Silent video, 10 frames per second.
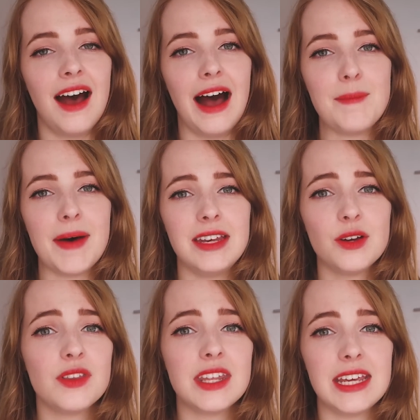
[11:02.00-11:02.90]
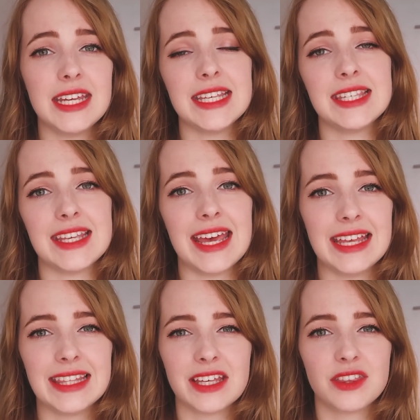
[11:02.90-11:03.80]
I know that it is set
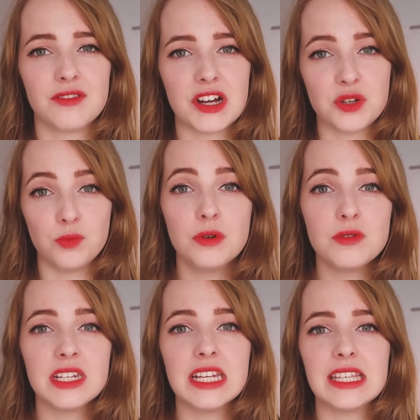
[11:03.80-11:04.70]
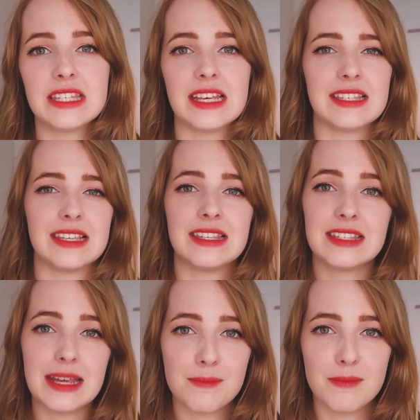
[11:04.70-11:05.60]
in like the Russian wilderness. There's a
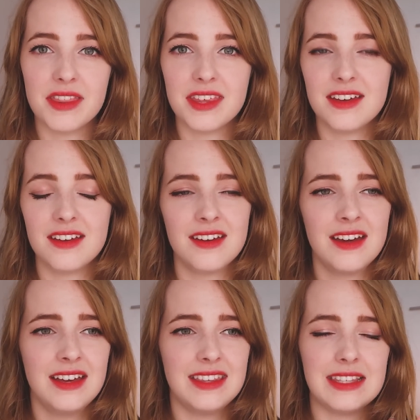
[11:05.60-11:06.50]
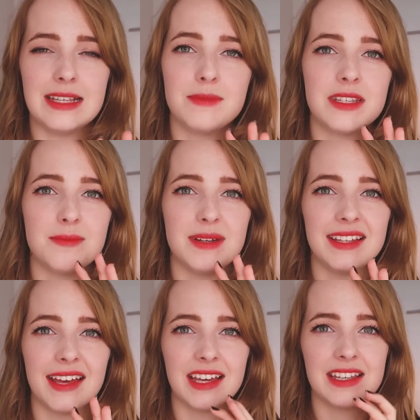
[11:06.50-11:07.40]
stepmother. There seems to be
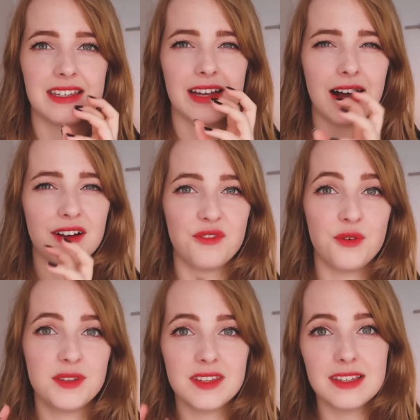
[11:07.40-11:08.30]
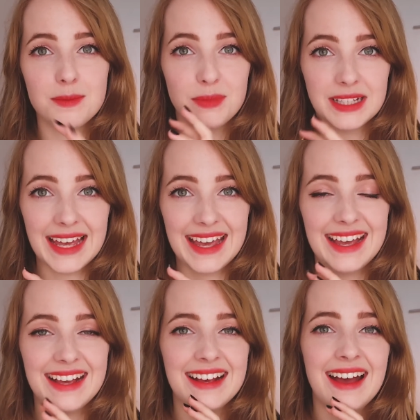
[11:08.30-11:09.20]
like dark forces at
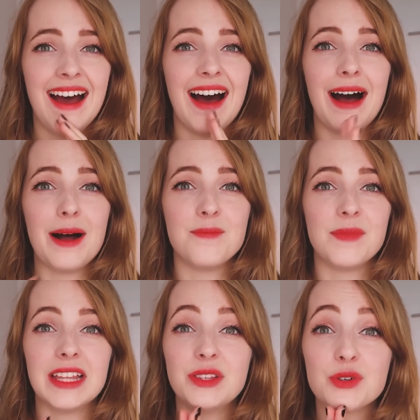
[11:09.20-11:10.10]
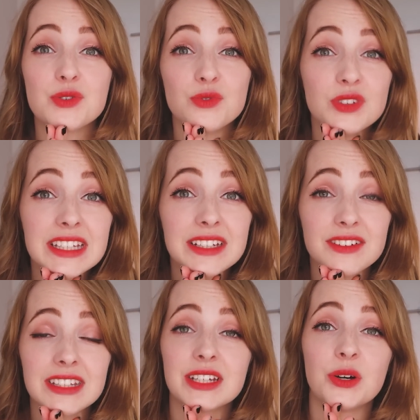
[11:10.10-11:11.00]
play. It looks
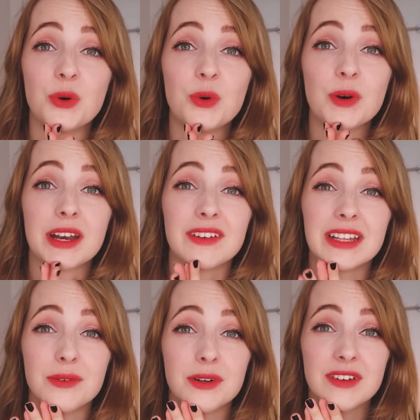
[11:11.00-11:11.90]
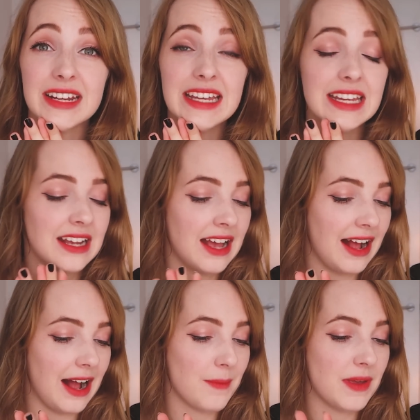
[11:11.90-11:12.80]
really cool and I really want to read it.
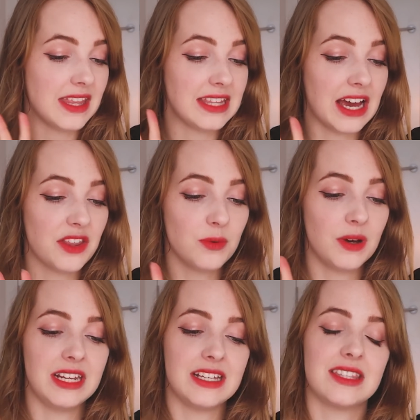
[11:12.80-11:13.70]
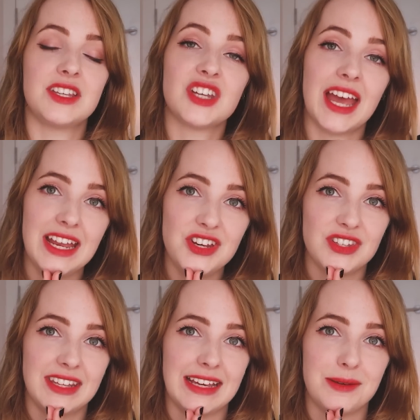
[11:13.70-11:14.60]
And then the other one is The
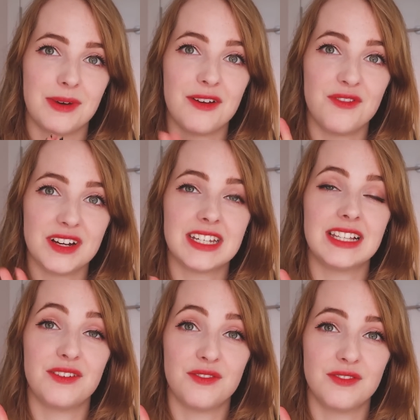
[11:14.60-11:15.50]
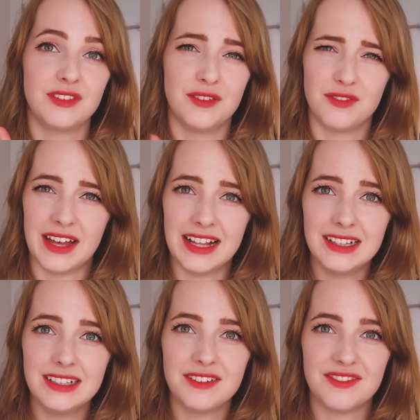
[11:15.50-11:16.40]
Changeling by Victor
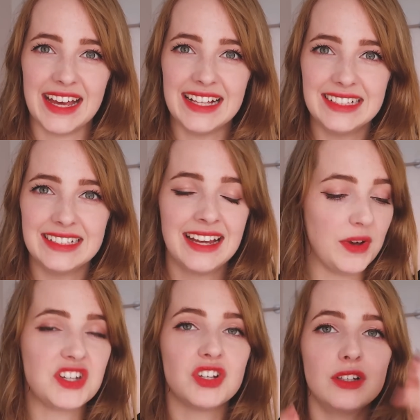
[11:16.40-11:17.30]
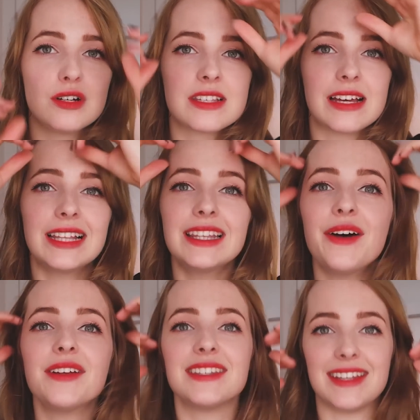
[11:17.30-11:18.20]
Lavelle, which looks a
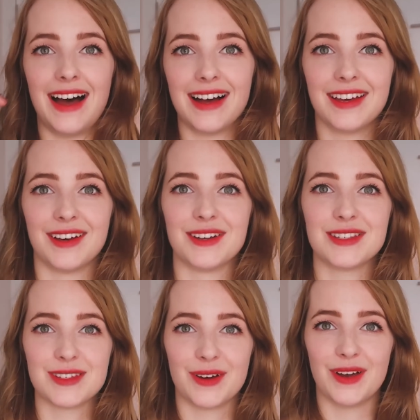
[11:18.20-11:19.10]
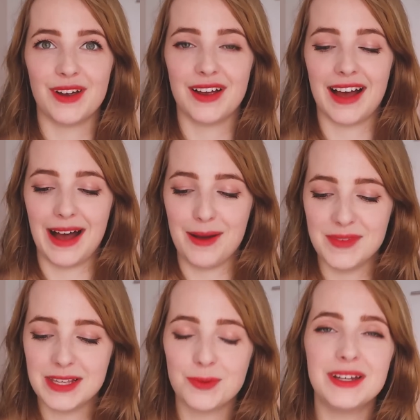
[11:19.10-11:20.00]
lot darker. So
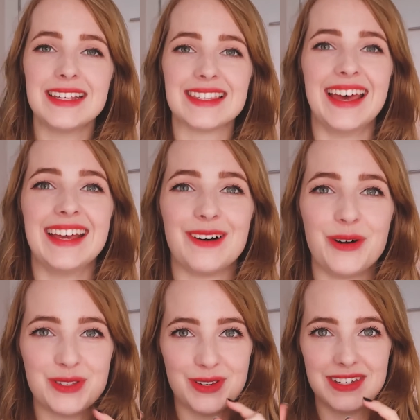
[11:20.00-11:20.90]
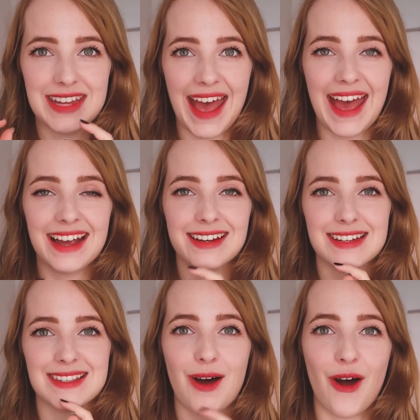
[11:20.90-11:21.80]
this one is like also tagged
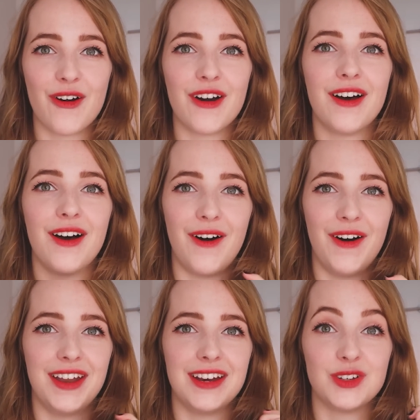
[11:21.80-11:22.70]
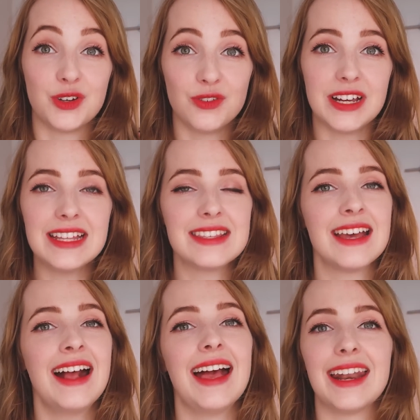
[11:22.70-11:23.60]
as horror on Goodreads,
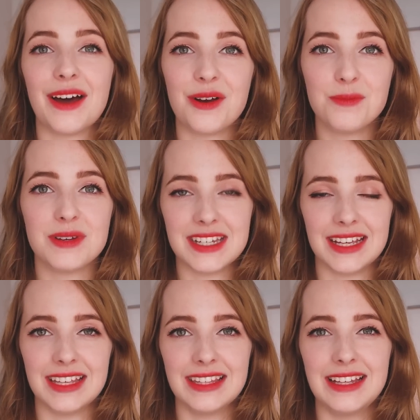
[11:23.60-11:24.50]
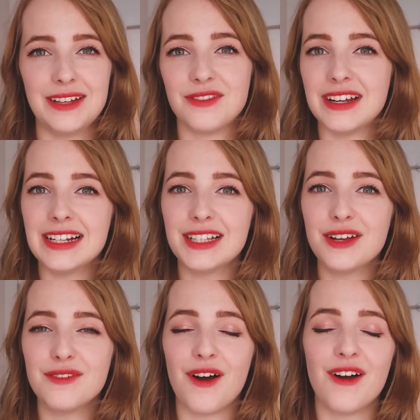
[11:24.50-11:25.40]
and I don't particularly read a lot
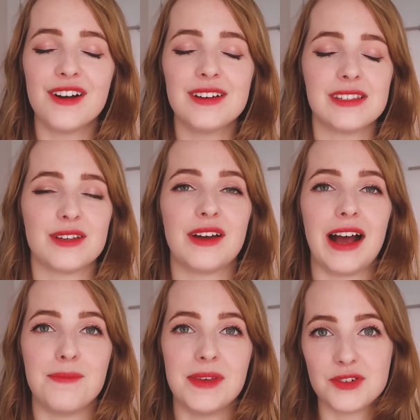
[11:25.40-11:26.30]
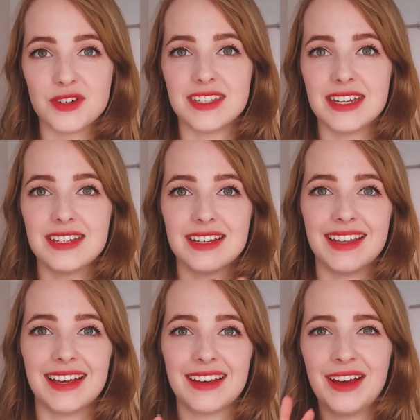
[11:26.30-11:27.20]
of horror, so I'm interested to
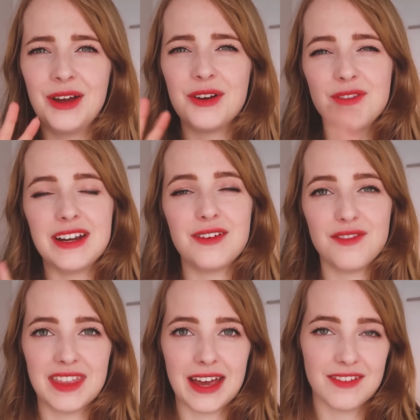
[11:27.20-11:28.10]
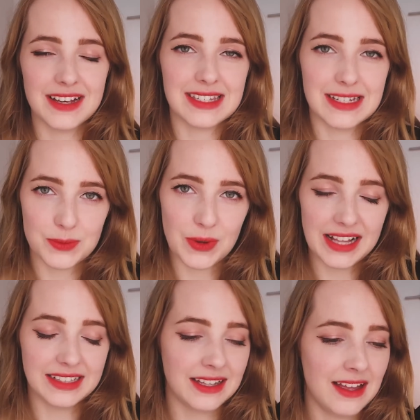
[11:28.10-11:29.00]
like read it for that reason as
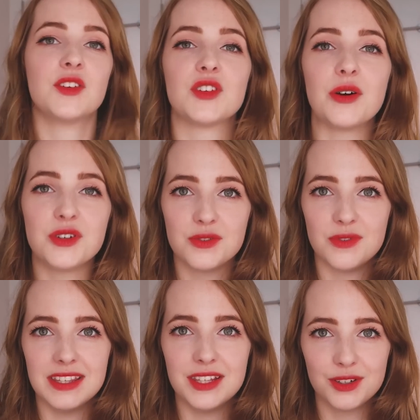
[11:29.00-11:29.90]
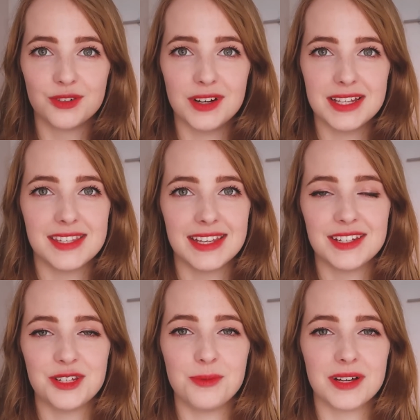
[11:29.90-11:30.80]
well. So I'll just read the Goodreads thing
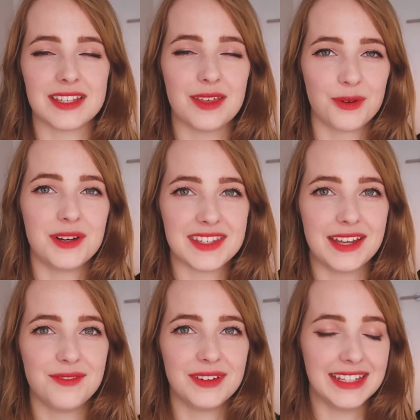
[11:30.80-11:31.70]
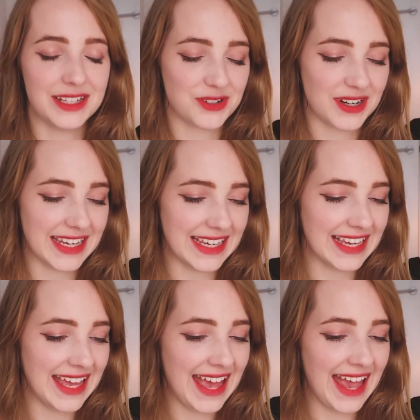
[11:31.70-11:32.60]
to you because I thought it sounded really
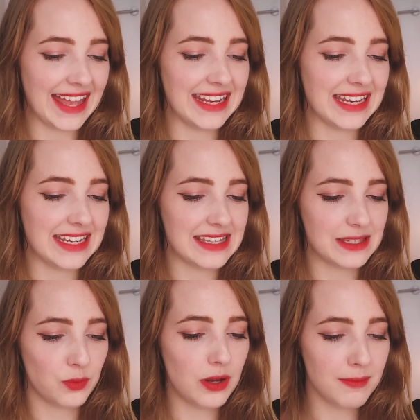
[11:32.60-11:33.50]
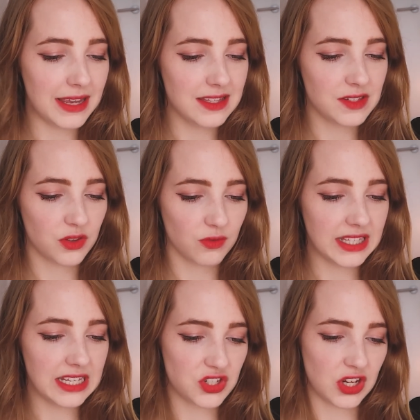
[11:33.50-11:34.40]
intriguing. And it is one man's
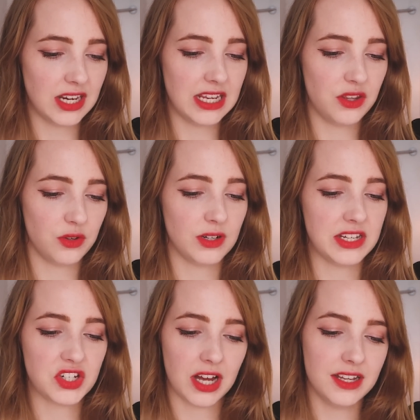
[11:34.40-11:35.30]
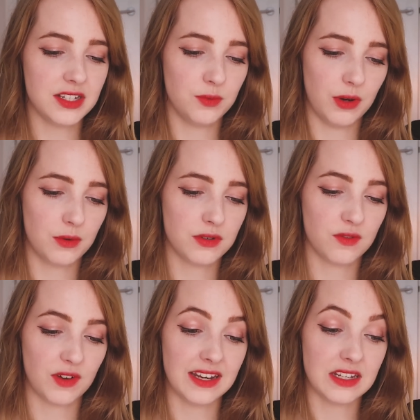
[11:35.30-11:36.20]
thrilling journey through an enchanted world to
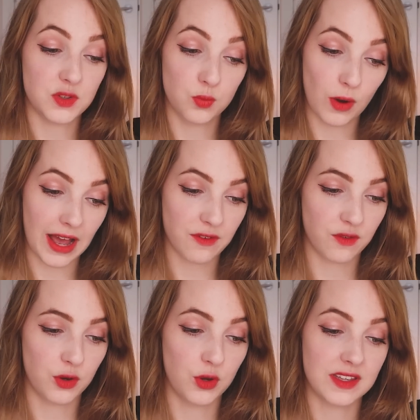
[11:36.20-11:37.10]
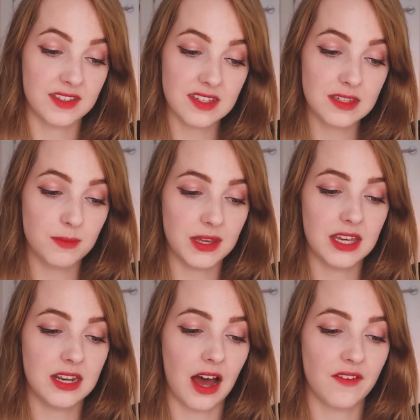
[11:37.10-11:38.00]
find his wife, who has
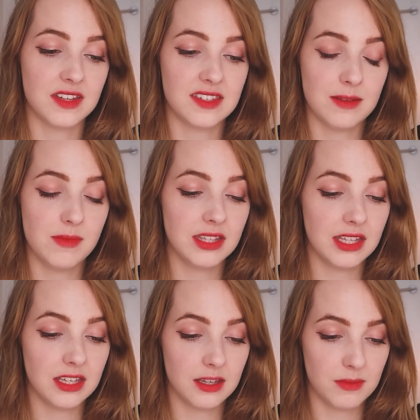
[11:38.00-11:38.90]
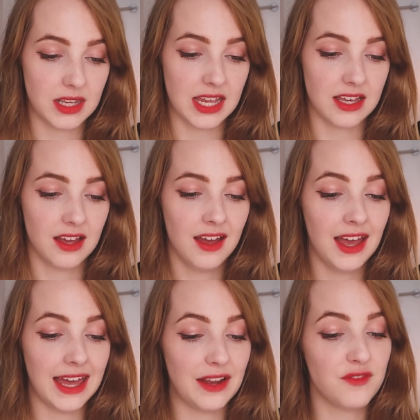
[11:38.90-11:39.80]
disappeared after seemingly committing
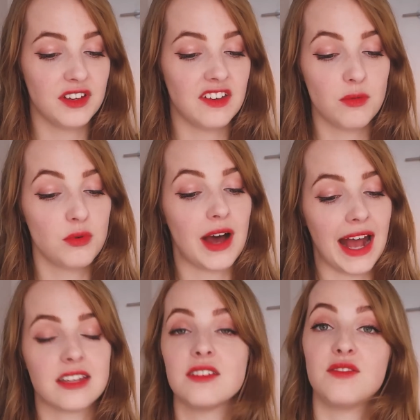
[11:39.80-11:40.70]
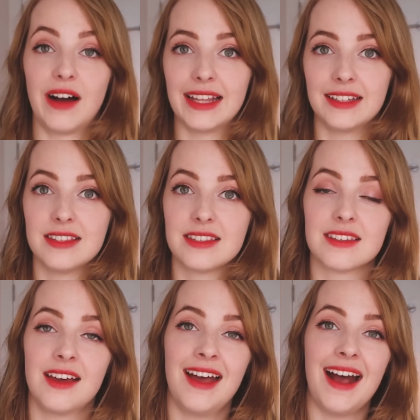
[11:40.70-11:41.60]
an unforgivable act of violence.